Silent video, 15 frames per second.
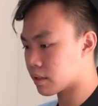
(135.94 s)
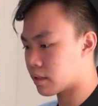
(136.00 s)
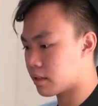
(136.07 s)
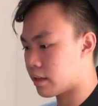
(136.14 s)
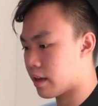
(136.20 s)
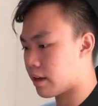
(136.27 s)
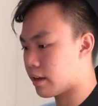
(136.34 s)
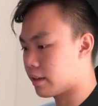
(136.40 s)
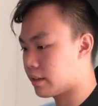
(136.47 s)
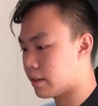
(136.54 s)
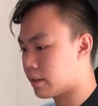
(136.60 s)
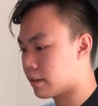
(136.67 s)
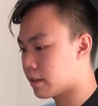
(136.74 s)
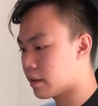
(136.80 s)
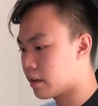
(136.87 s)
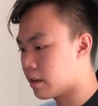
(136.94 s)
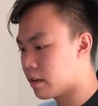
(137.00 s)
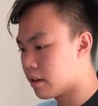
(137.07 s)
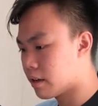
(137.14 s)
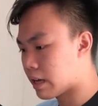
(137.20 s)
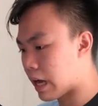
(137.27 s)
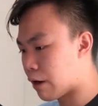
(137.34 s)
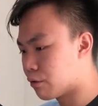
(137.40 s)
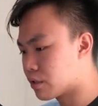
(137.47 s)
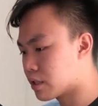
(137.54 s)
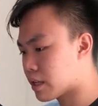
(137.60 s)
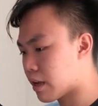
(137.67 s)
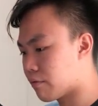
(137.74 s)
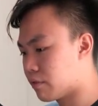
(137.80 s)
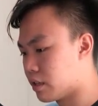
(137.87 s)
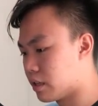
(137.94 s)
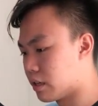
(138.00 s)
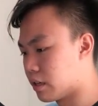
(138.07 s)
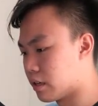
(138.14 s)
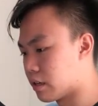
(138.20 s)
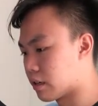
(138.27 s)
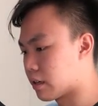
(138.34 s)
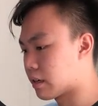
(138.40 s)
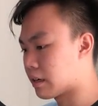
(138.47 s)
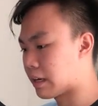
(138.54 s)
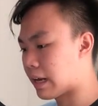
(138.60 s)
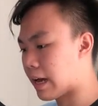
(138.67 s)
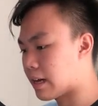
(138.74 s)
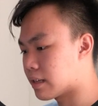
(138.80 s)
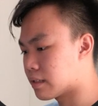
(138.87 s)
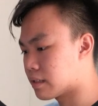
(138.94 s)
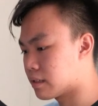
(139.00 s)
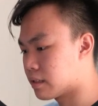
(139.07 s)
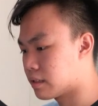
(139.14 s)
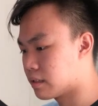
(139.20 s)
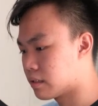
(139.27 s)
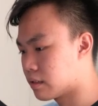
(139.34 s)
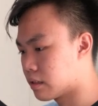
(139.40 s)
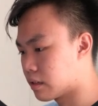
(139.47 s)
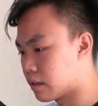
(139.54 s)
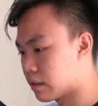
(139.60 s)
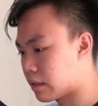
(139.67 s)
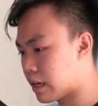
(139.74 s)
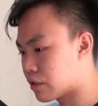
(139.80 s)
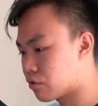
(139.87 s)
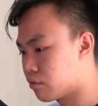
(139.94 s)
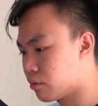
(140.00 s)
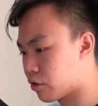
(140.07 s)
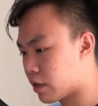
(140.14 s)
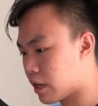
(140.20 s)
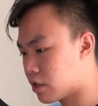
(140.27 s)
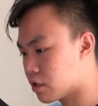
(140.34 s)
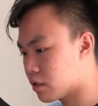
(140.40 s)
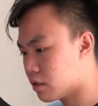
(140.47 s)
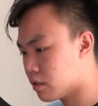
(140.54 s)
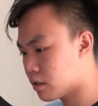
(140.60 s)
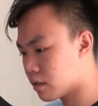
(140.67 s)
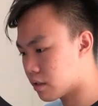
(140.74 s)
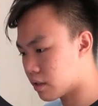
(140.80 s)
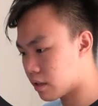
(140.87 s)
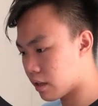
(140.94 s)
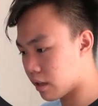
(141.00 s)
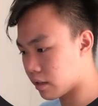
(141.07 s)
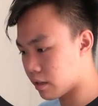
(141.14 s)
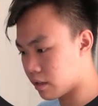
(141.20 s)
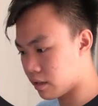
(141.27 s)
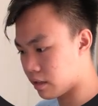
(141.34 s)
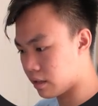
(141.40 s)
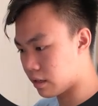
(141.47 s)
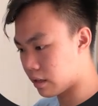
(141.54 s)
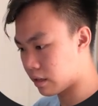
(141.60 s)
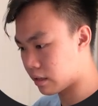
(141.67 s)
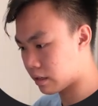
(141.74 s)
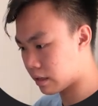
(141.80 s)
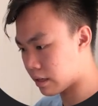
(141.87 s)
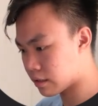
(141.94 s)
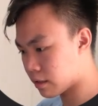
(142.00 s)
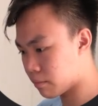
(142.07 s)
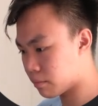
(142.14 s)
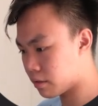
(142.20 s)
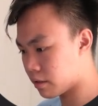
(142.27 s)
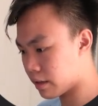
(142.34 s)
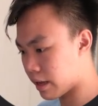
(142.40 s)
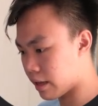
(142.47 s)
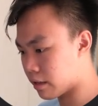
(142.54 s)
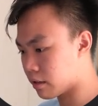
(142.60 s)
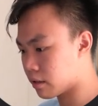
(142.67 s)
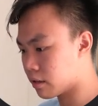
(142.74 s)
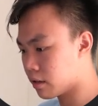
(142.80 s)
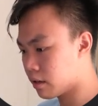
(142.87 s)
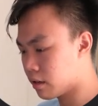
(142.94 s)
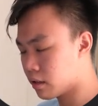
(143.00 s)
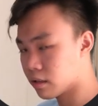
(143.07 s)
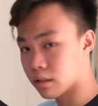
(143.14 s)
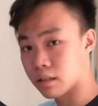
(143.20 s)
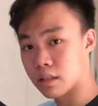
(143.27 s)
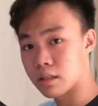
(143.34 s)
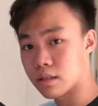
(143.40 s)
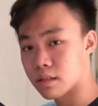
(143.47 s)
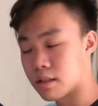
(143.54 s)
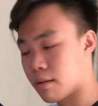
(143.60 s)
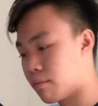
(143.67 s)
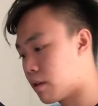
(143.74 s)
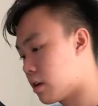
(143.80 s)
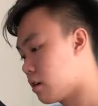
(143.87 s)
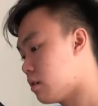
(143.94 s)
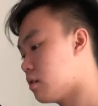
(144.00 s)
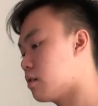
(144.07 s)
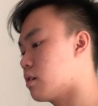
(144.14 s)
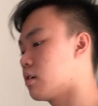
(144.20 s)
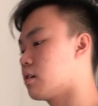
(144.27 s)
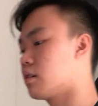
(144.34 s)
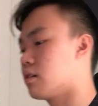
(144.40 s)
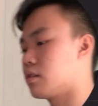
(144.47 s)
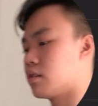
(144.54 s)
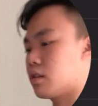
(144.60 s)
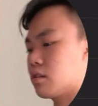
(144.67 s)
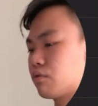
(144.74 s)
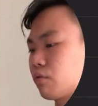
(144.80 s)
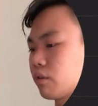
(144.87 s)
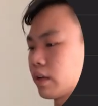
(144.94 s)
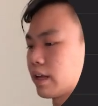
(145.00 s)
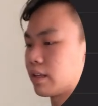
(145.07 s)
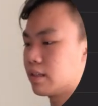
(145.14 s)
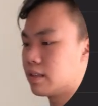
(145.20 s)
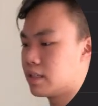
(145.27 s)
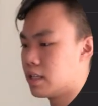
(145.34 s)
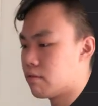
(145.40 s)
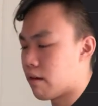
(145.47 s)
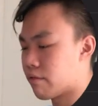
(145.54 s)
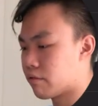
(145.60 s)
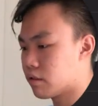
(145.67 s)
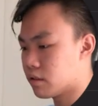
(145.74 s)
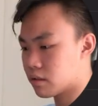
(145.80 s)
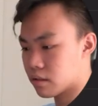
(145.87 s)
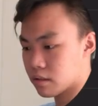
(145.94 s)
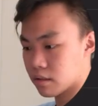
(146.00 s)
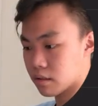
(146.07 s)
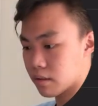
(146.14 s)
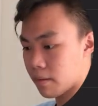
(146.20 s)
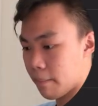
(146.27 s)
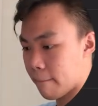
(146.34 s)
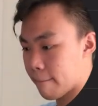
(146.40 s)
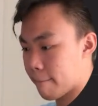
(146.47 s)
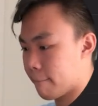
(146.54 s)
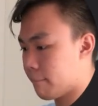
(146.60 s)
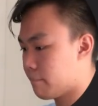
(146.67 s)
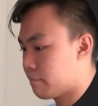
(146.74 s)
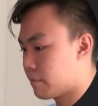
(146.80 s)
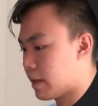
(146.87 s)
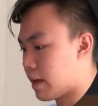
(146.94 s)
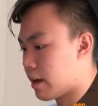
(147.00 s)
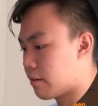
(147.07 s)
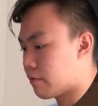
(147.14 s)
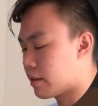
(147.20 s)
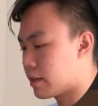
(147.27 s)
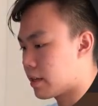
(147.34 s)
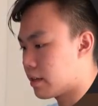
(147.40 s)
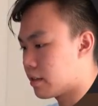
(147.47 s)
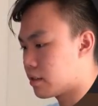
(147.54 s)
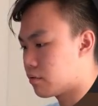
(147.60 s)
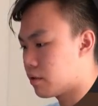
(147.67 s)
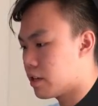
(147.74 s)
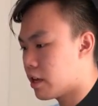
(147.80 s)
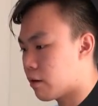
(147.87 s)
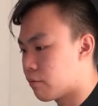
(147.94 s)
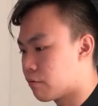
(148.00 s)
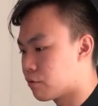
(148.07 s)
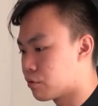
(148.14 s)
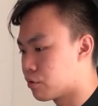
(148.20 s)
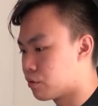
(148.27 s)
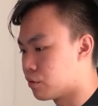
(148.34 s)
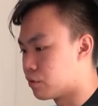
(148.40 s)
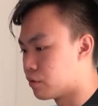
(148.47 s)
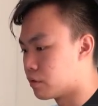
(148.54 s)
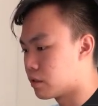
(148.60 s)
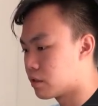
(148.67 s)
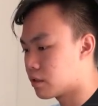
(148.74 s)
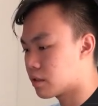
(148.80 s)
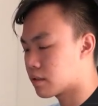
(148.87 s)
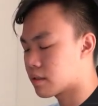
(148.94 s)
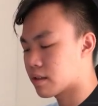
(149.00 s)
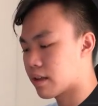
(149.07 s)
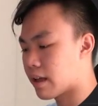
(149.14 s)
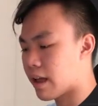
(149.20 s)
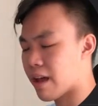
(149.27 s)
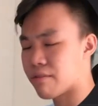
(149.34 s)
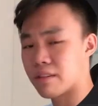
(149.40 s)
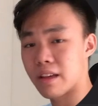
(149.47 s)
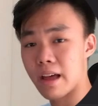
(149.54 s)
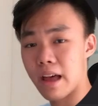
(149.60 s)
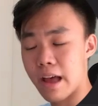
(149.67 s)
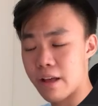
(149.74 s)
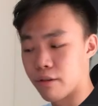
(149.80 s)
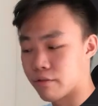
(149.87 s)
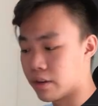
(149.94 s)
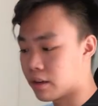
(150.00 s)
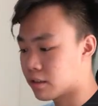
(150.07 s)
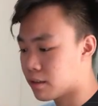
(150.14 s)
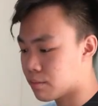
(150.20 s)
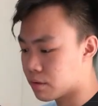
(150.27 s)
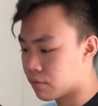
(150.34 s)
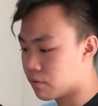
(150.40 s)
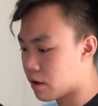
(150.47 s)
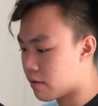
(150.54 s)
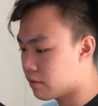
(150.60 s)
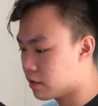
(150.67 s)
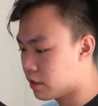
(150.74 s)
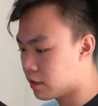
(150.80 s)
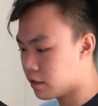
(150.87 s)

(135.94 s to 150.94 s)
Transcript: Yeah, and then I will just have the classroom location, and then the class number and the teacher's name here, just for like easy reference. Yeah, I find that it's really helpful to just have it at your fingertips if you ever need